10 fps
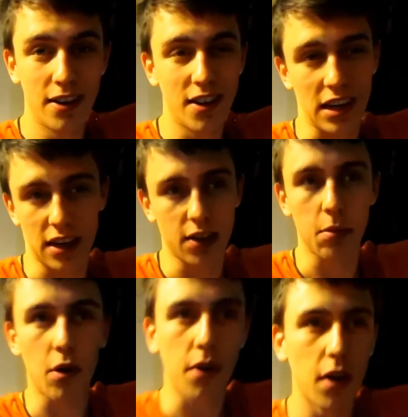Technically
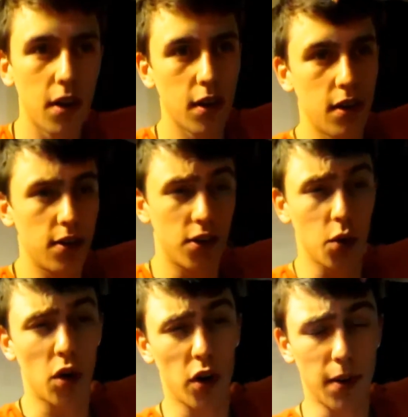tomorrow, it's 2
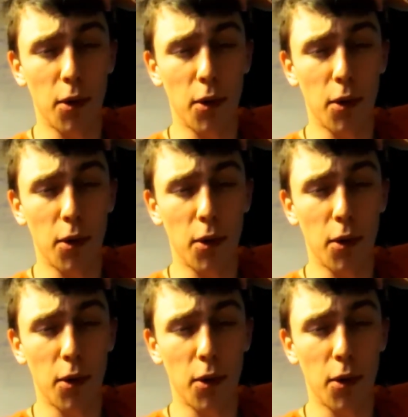o'clock in the